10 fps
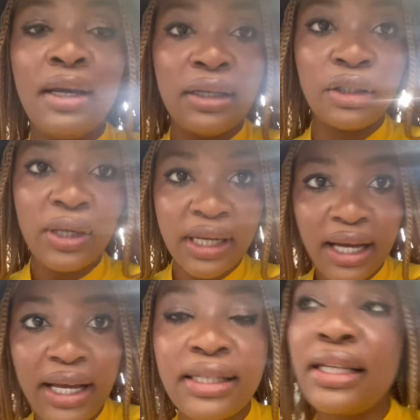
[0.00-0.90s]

It's dark ice,